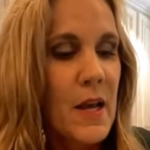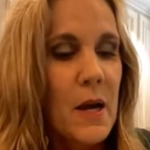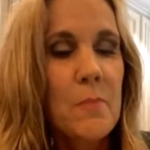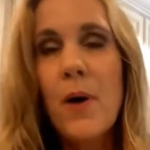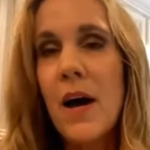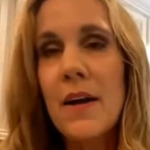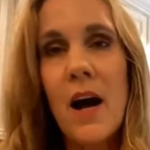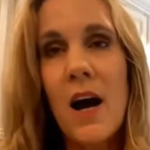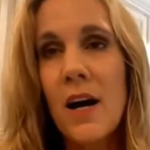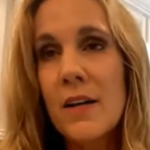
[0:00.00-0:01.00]
But
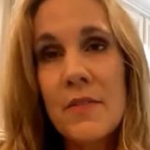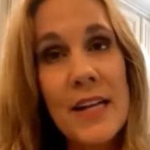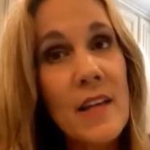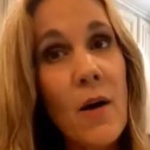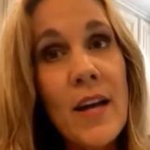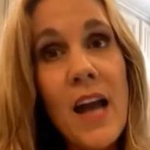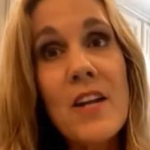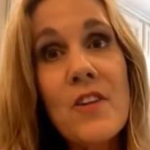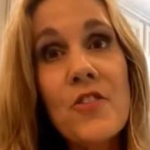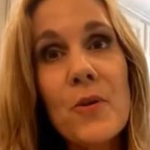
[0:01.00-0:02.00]
that's how I got
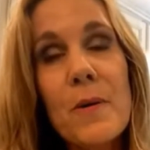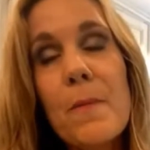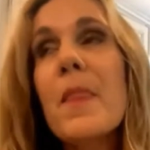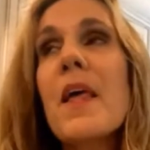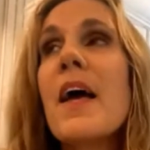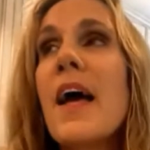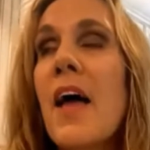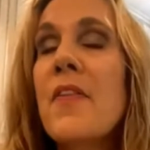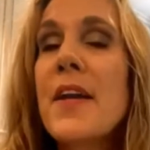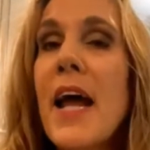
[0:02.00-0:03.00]
into it.
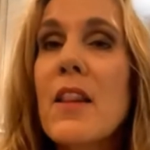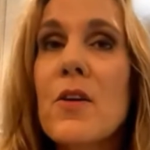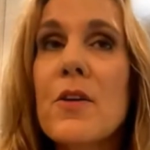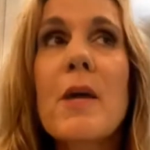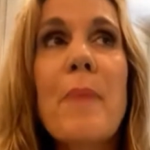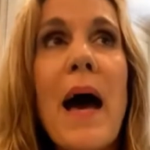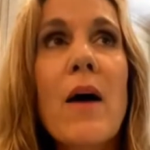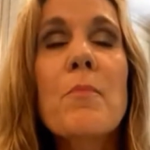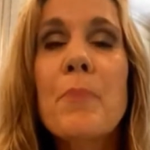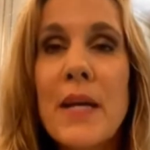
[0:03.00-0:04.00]
And then I learned
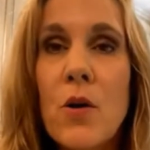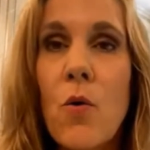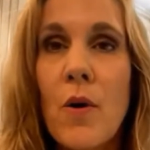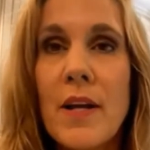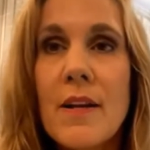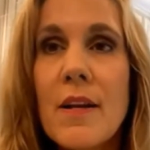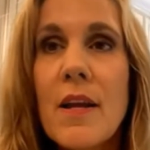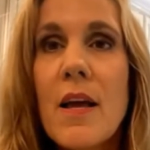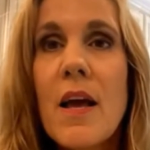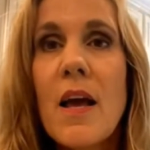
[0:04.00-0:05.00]
about Bitcoin.
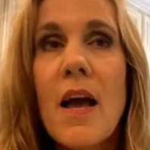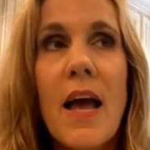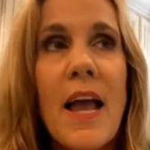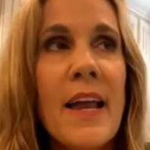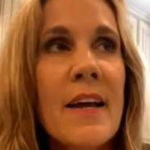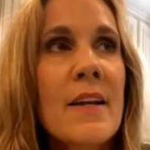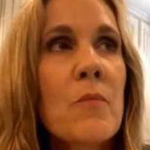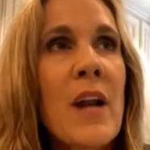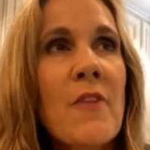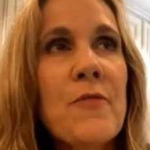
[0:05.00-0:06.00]
And
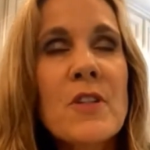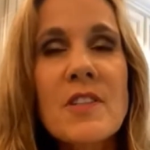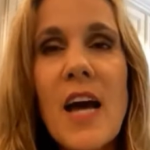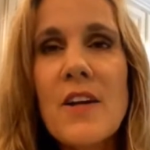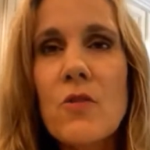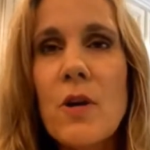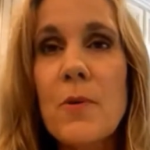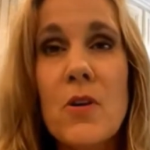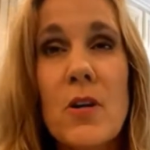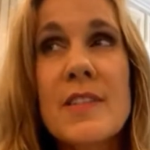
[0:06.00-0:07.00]
when I first got into
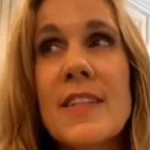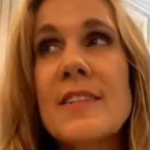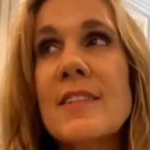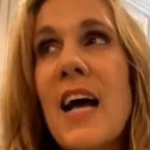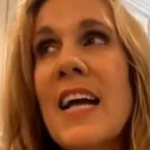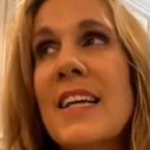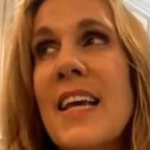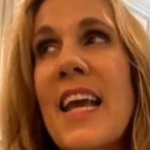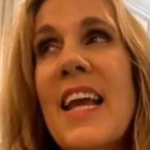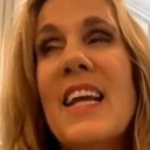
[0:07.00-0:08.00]
cryptocurrencies, I
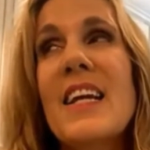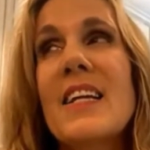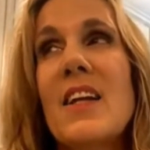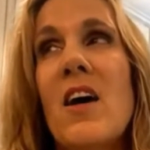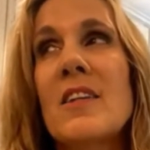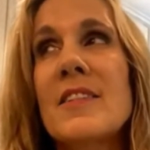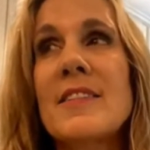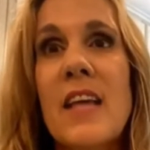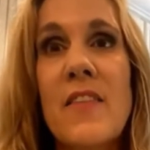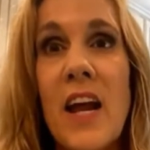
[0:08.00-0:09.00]
can't honestly
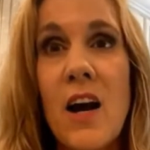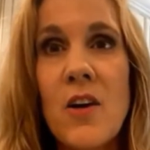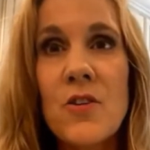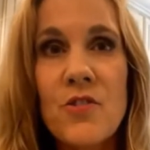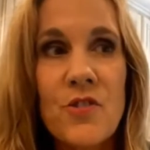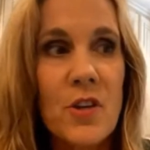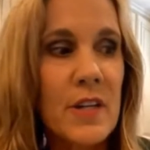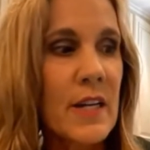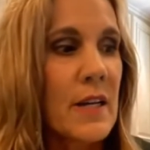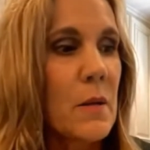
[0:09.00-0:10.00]
say that I understood
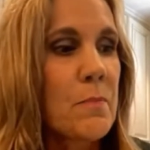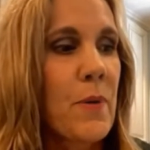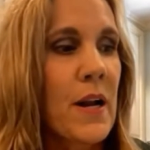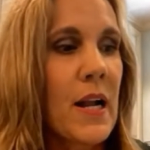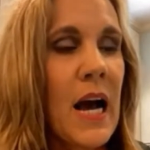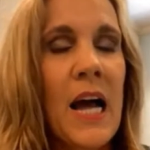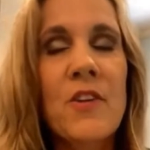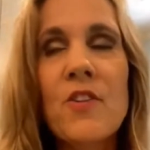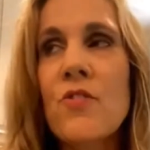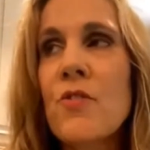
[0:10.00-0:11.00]
it, but I
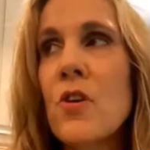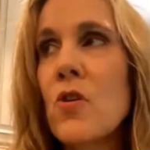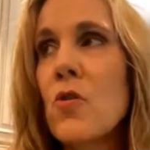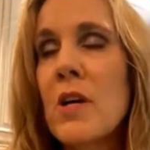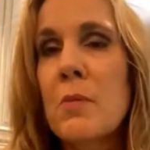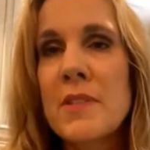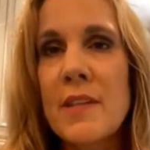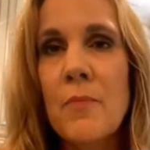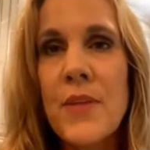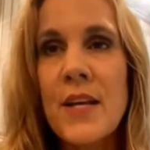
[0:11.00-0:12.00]
just knew it was
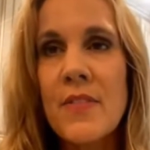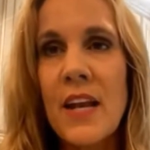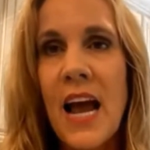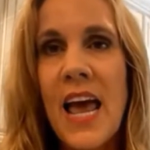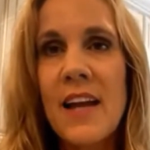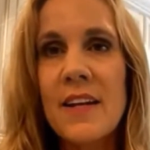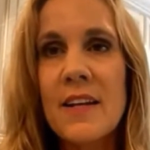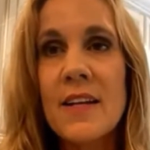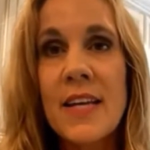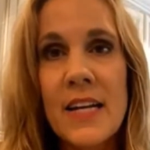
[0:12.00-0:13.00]
something that I had to
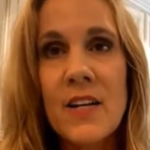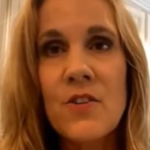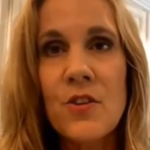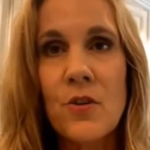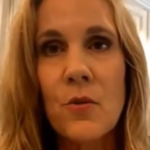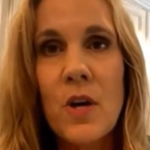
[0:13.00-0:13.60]
get into.